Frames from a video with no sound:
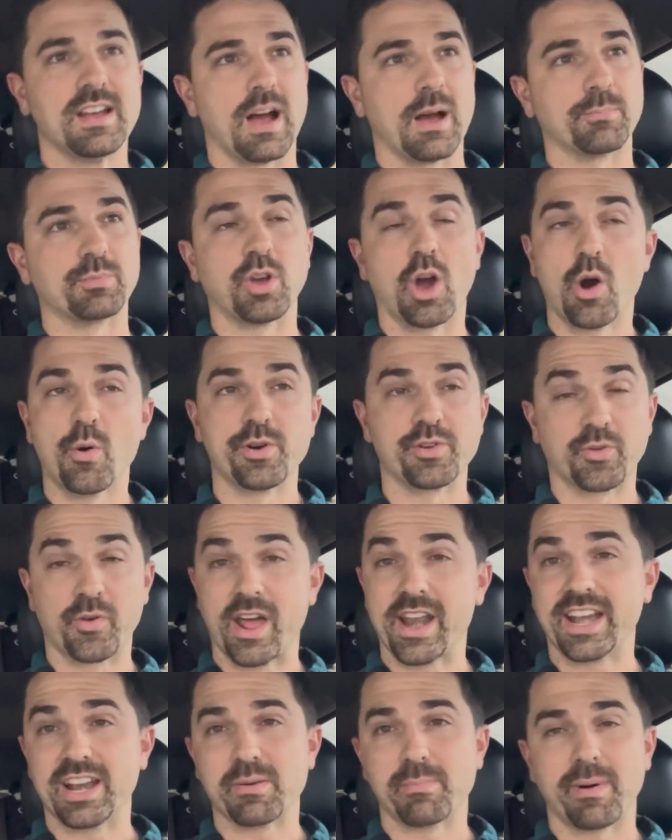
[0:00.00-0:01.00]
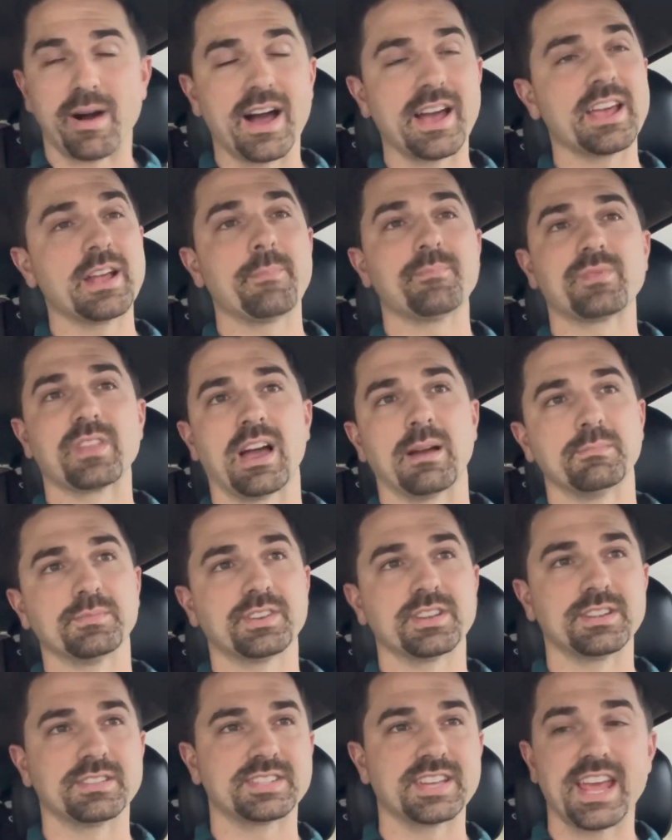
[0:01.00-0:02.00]
going ready to buy it. I'm
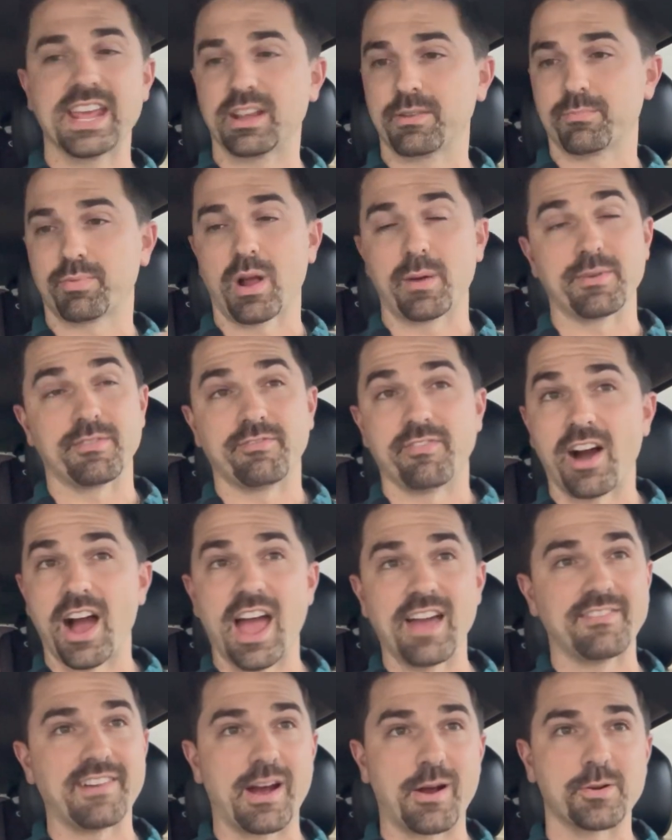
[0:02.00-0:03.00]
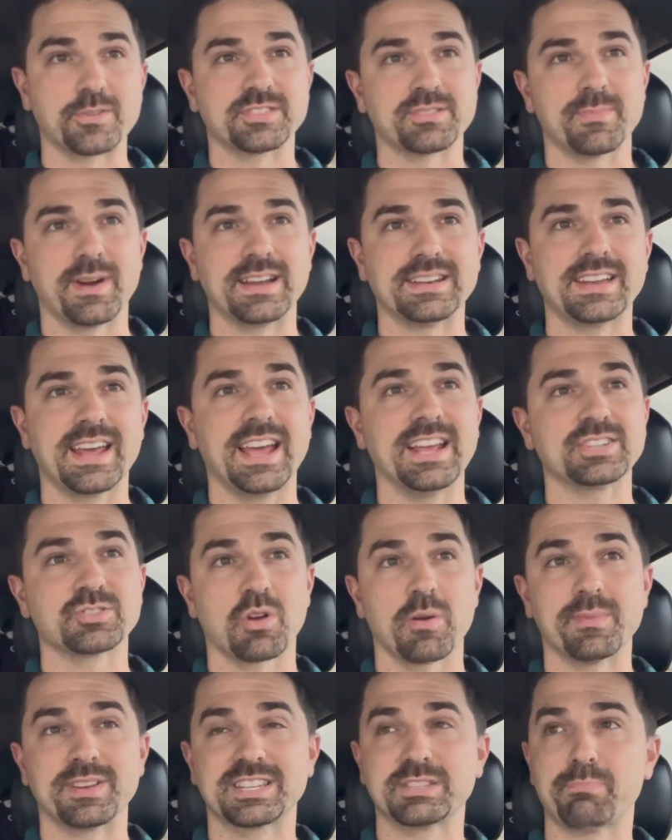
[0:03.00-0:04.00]
going to take probably 5 hours of my day,
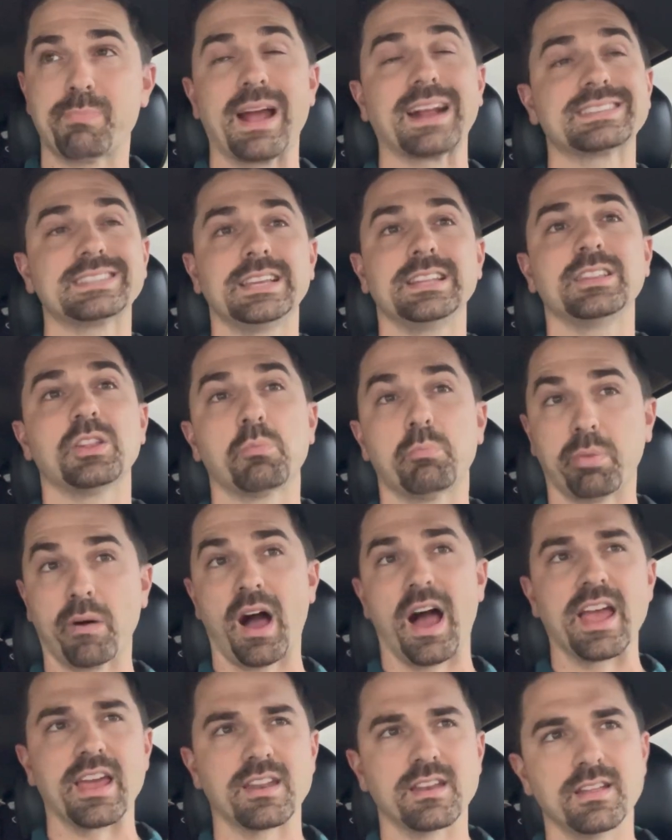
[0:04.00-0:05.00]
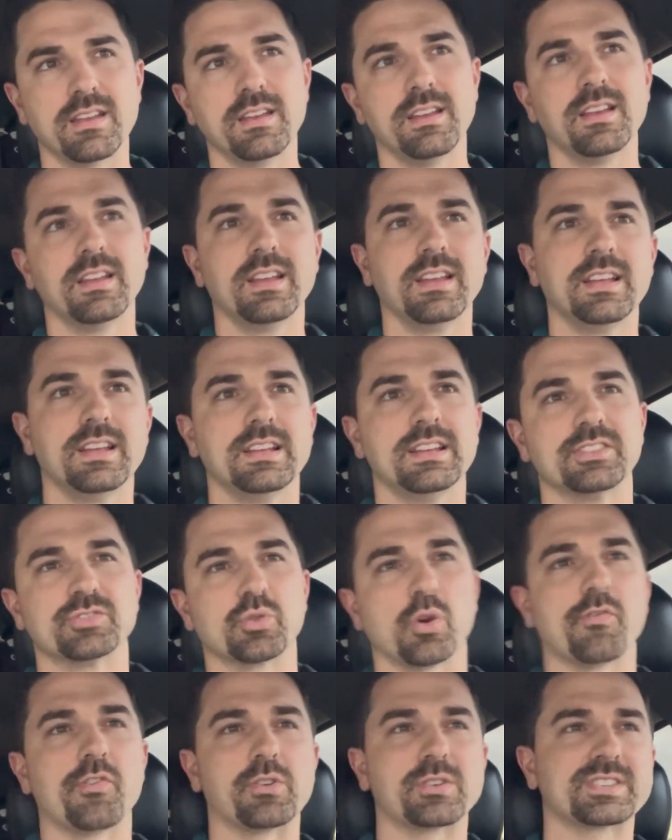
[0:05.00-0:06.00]
so I'm expecting to buy it.
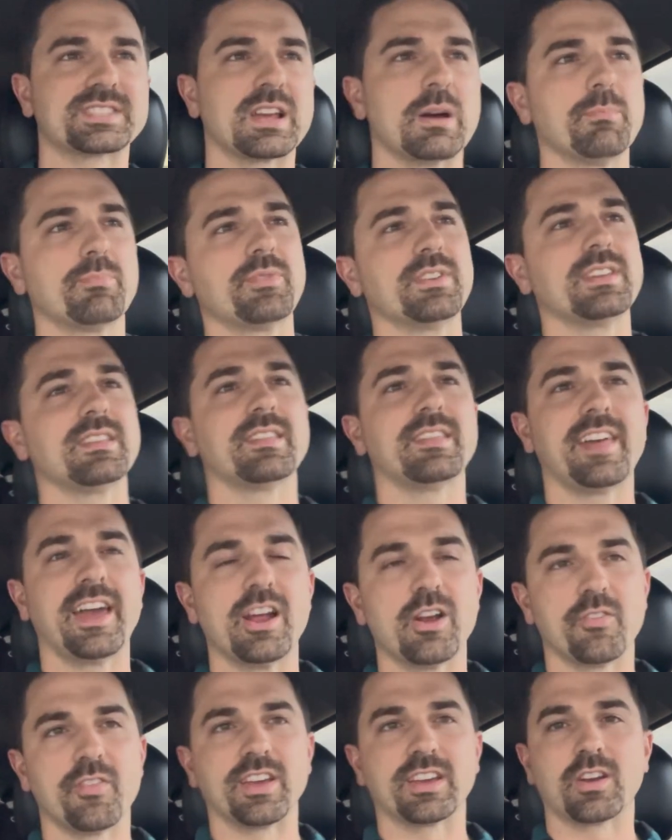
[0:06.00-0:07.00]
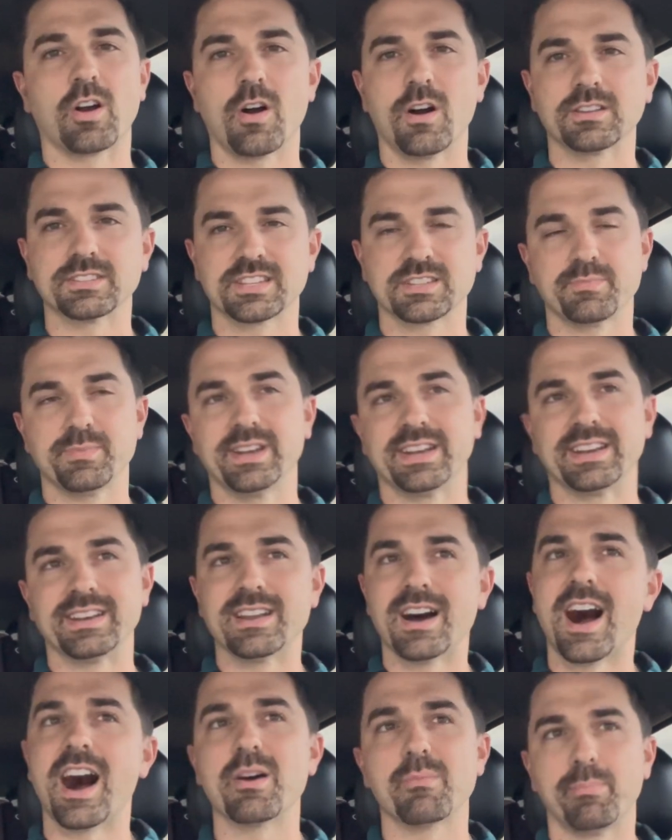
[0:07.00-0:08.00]
So if there's something there that causes me to
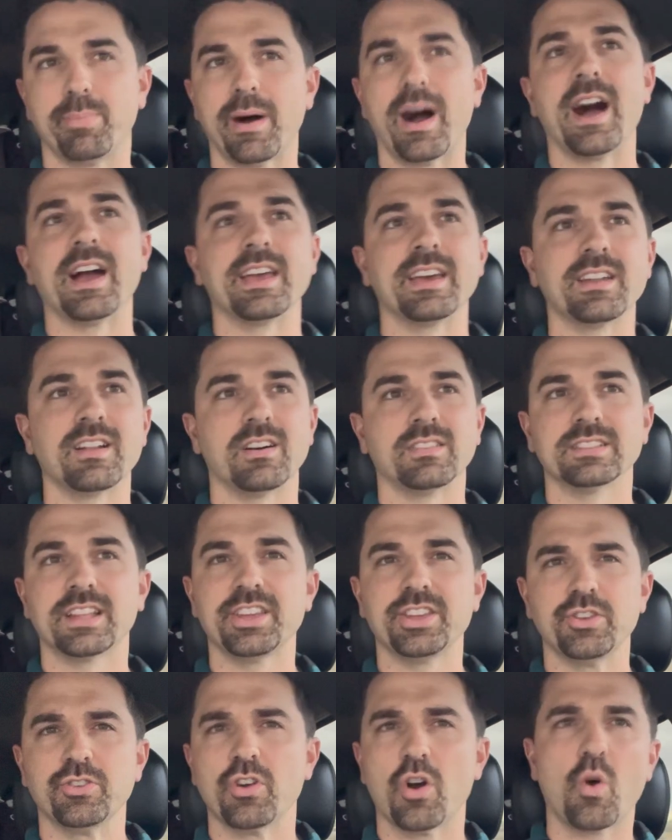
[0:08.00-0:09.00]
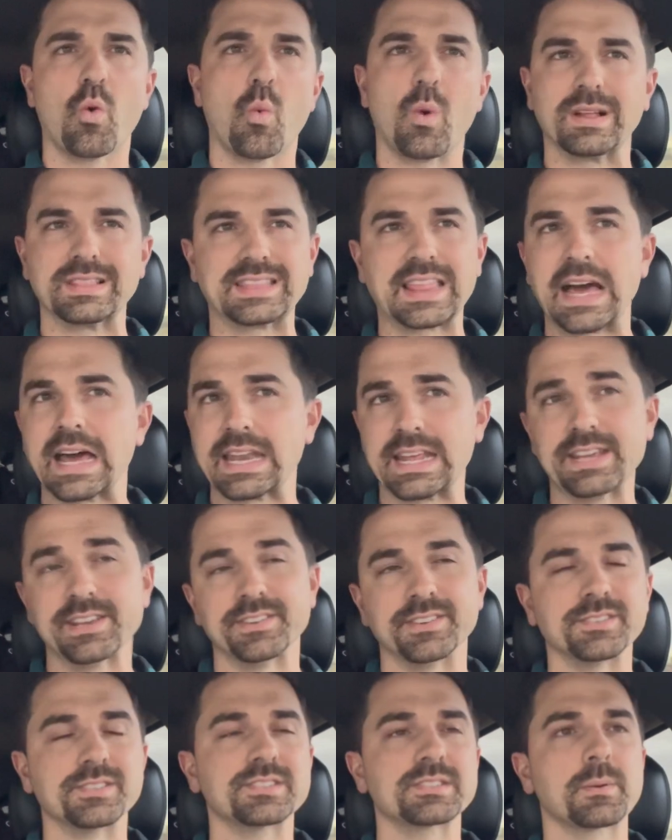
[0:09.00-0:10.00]
not buy it, I'll let you know what that
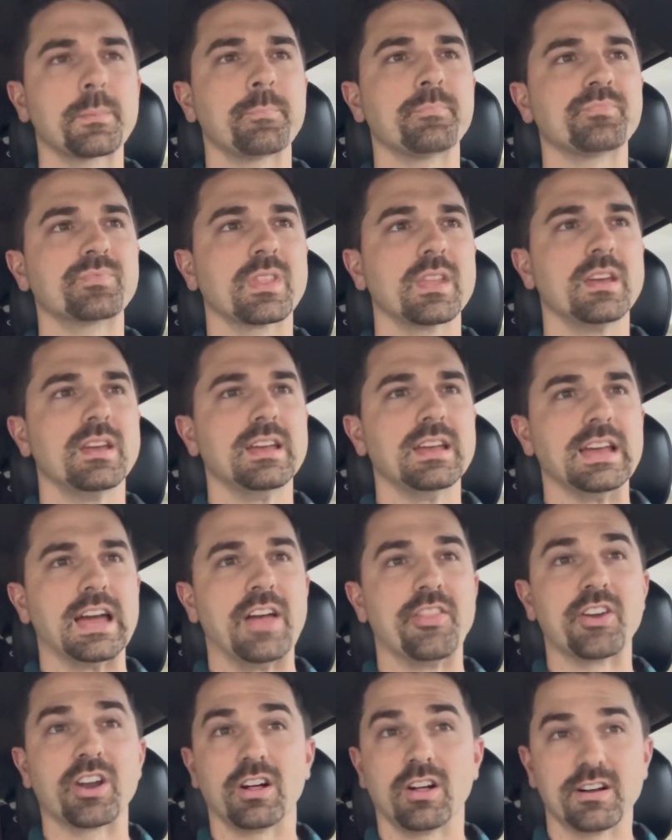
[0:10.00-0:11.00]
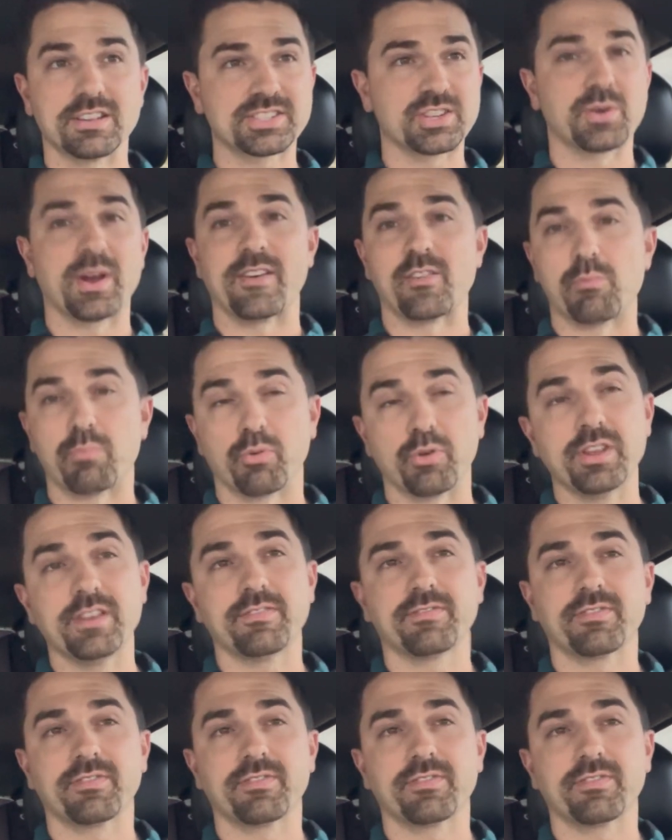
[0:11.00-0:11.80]
is. And then I'll also have a brief,